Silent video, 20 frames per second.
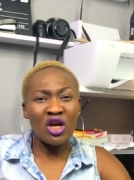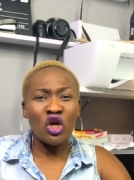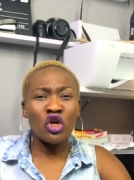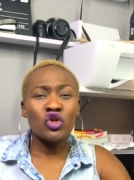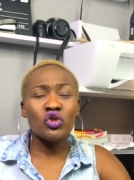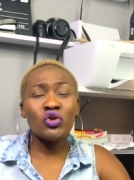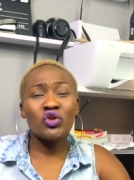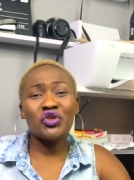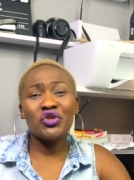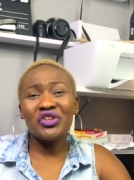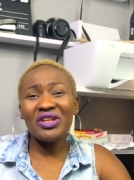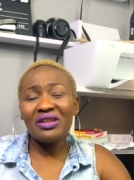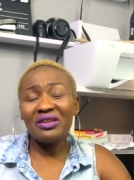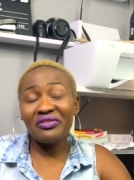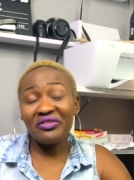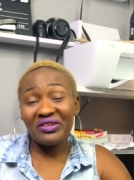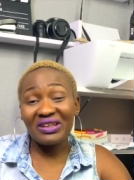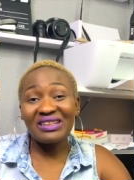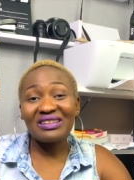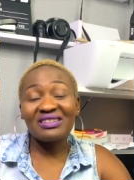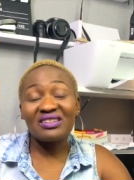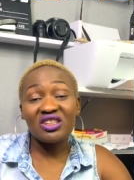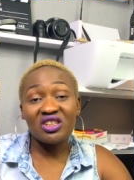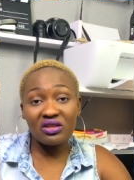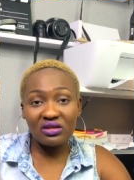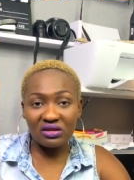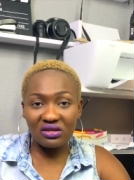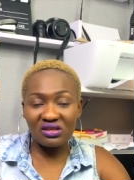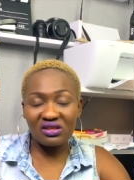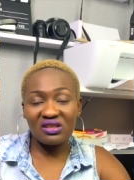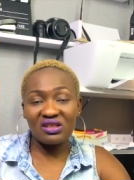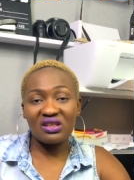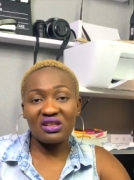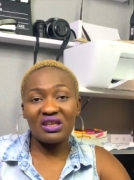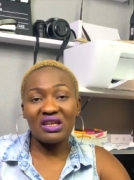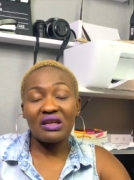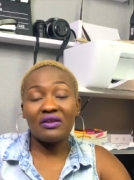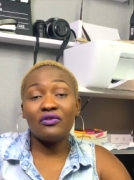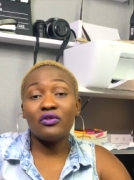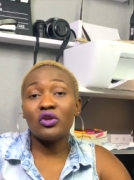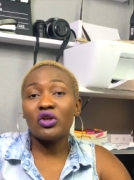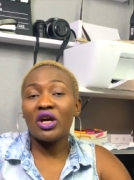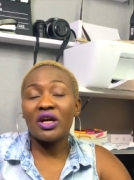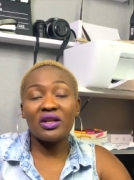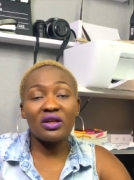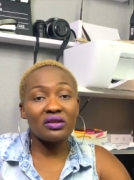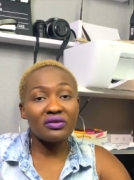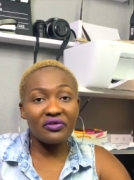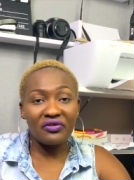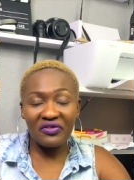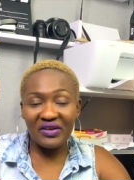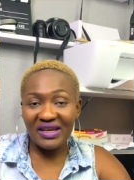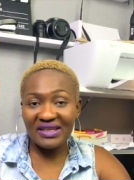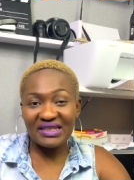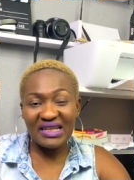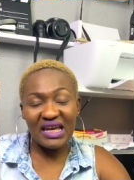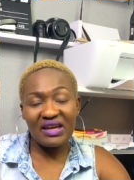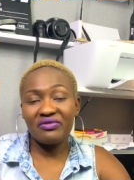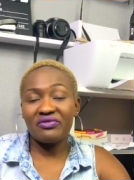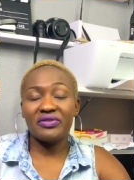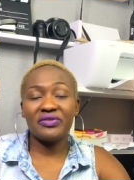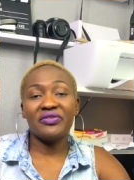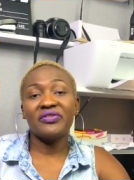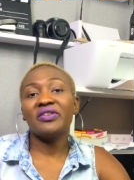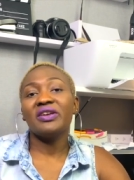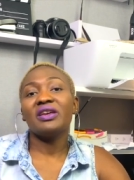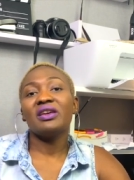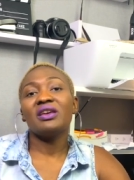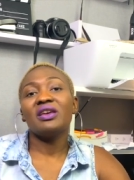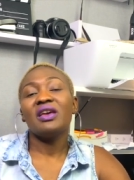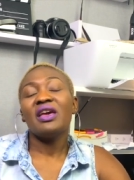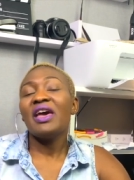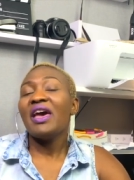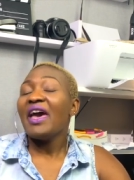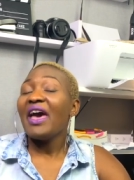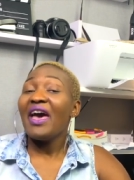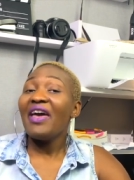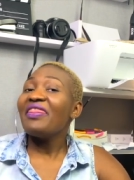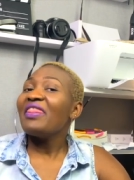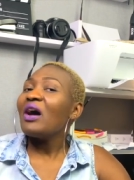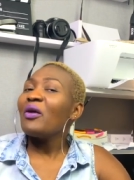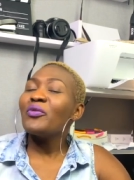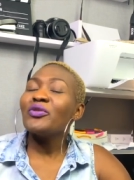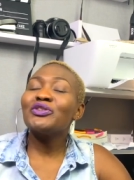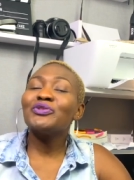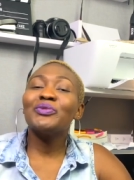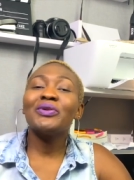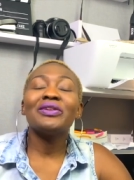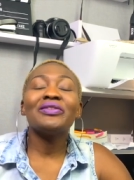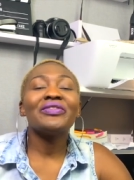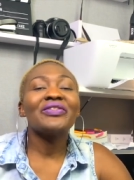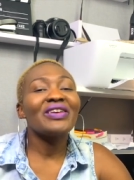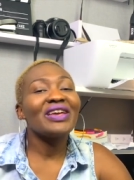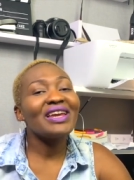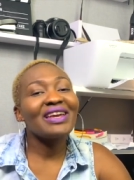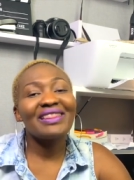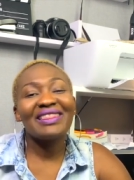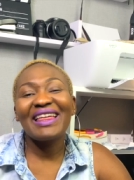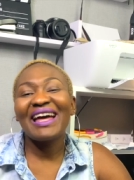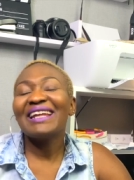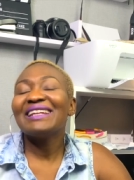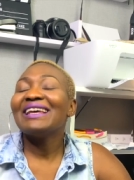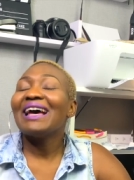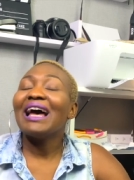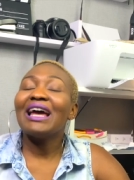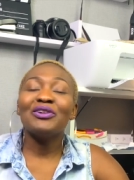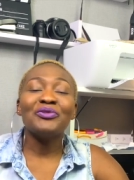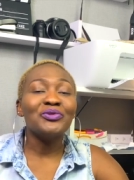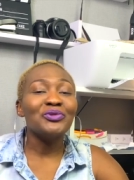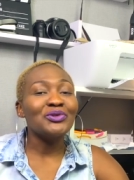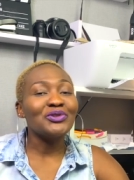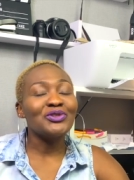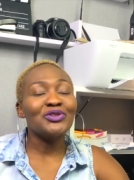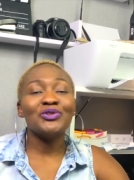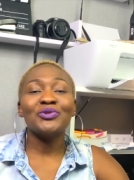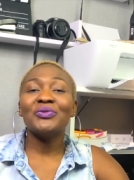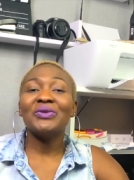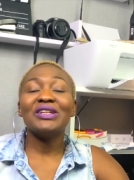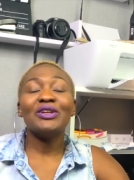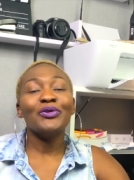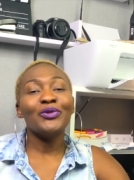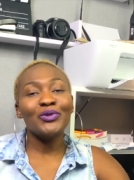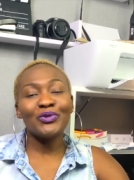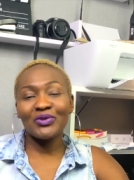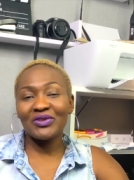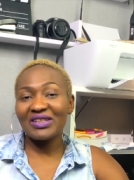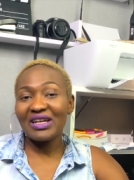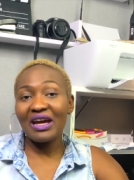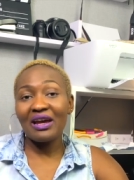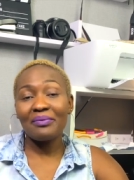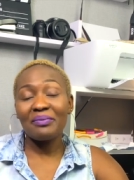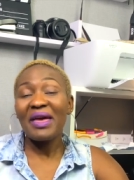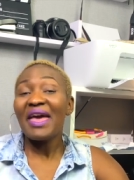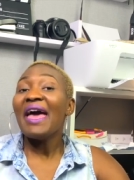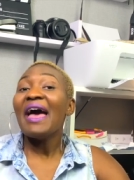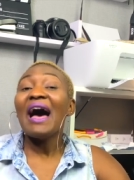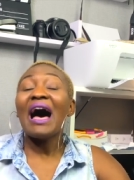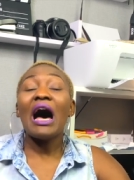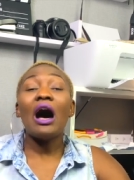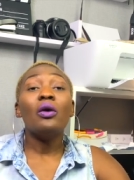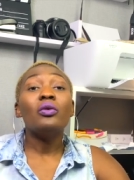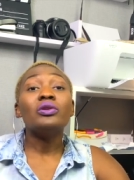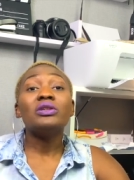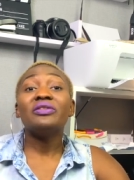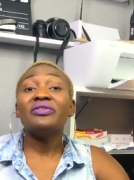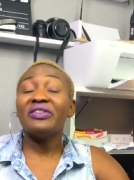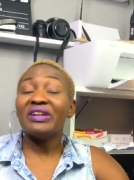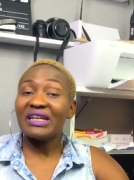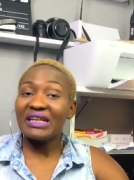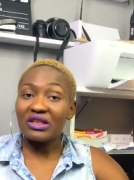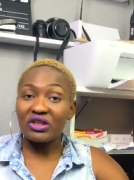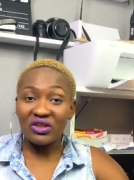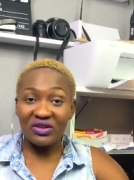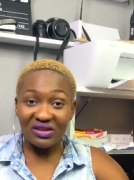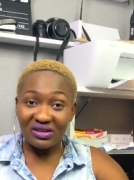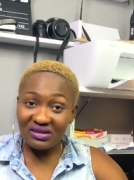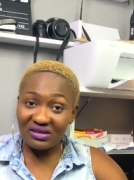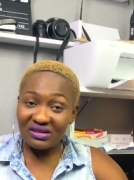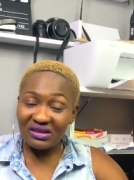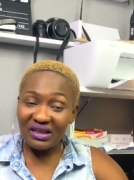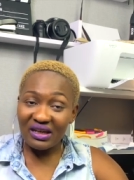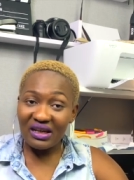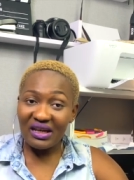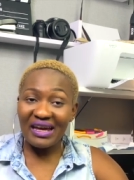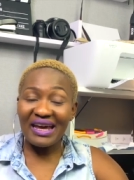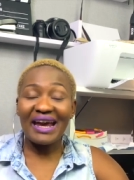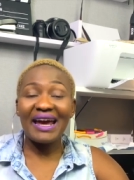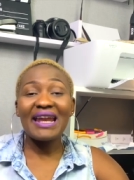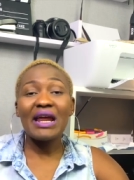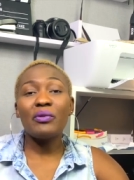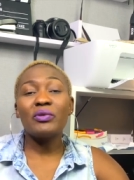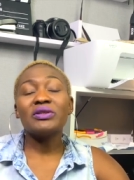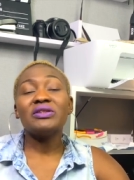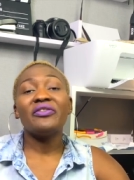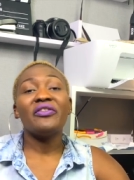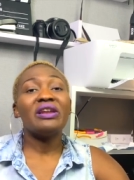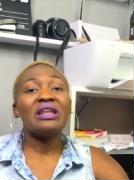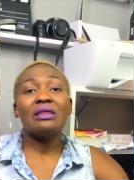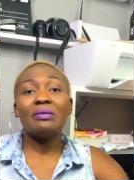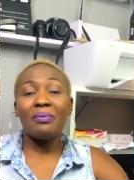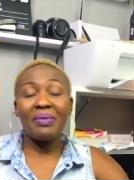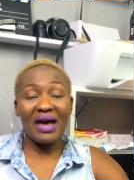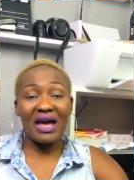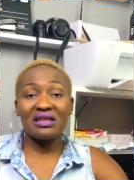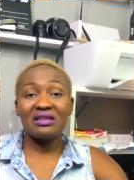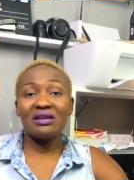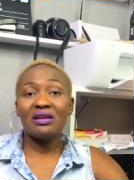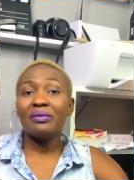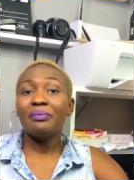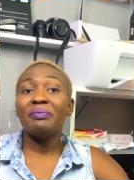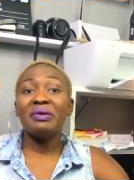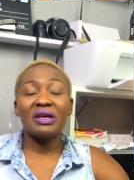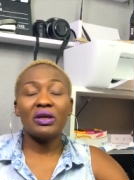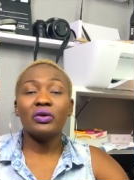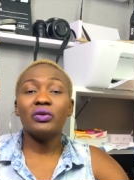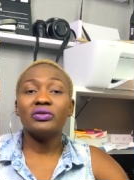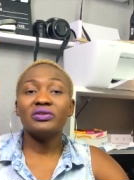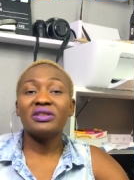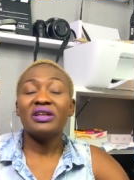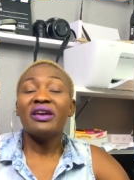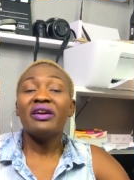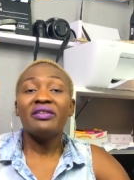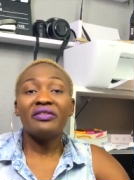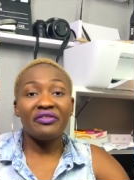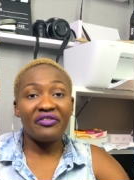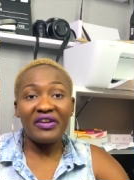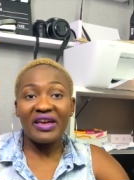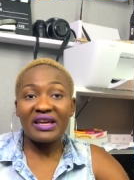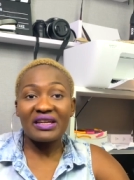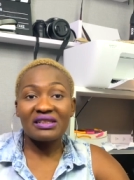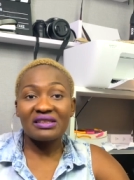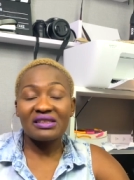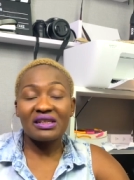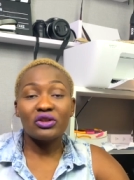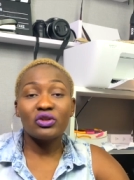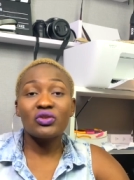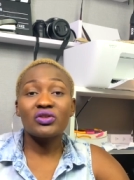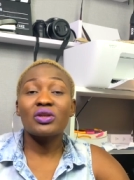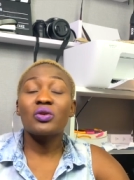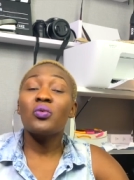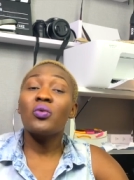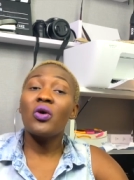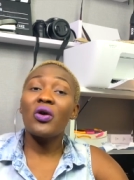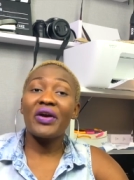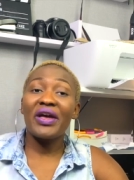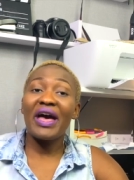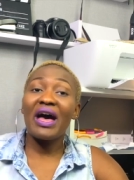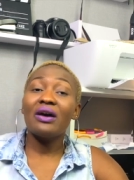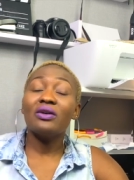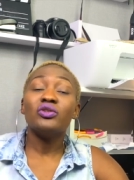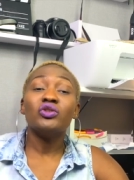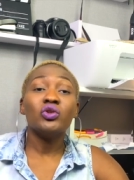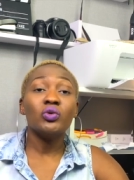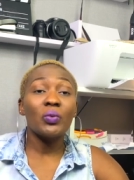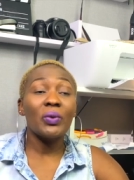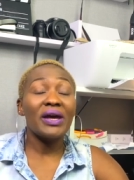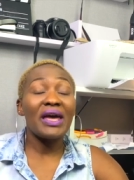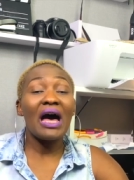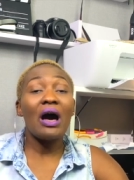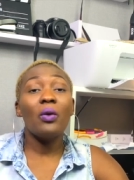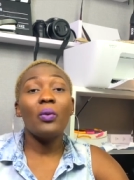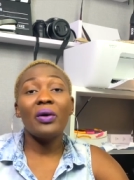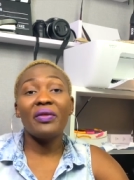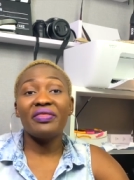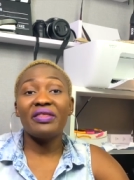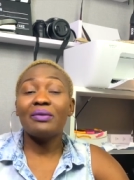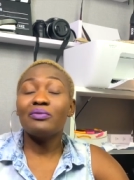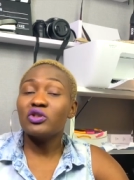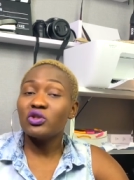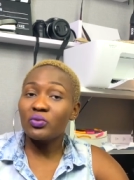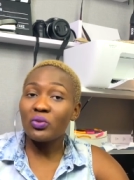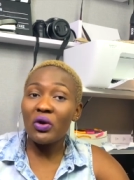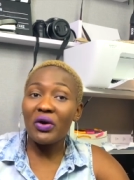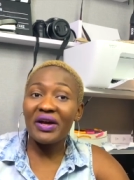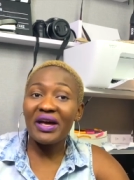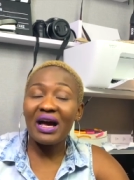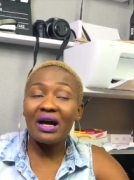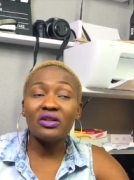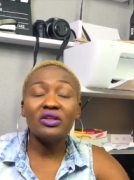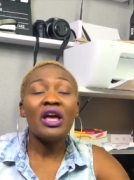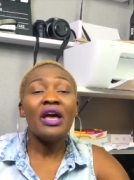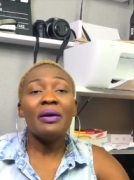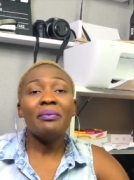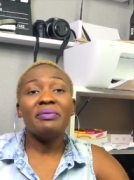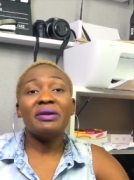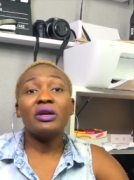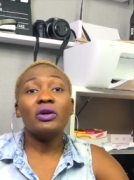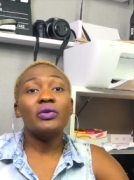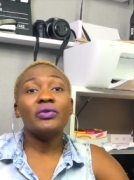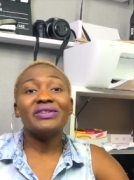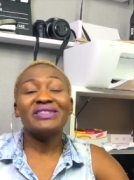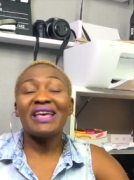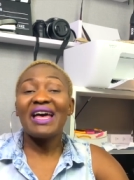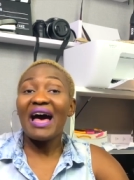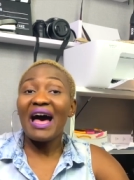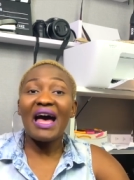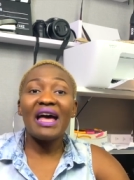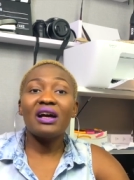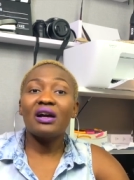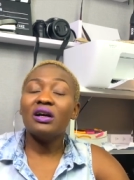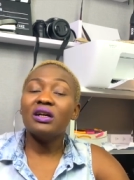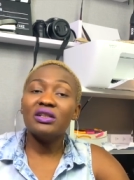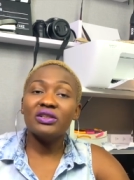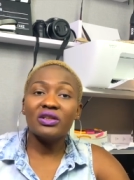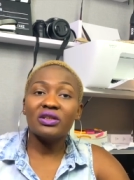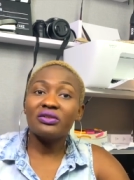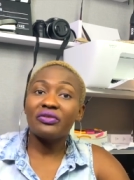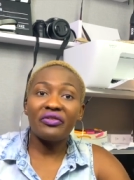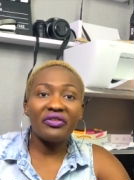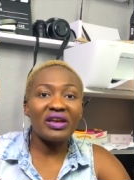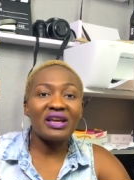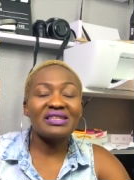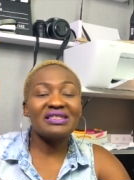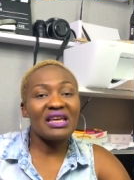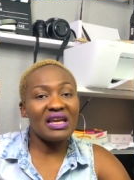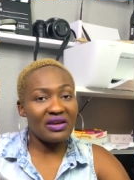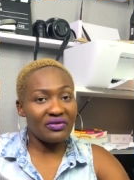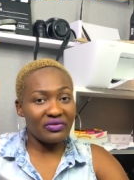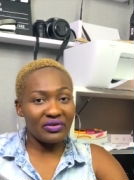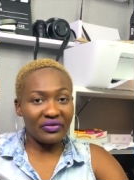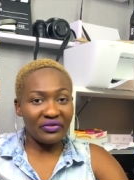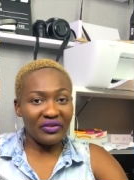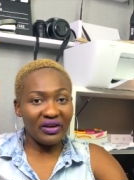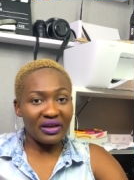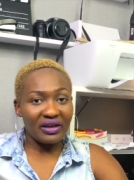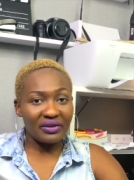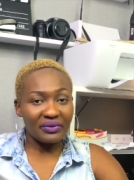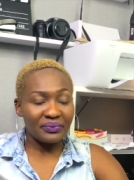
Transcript: You shouldn't feel guilty if you cannot fix everything. And that was one thing that I was doing all the time. I was feeling guilty and I was feeling bad because things doesn't work out the way I want them to work out, because I cannot fix everything.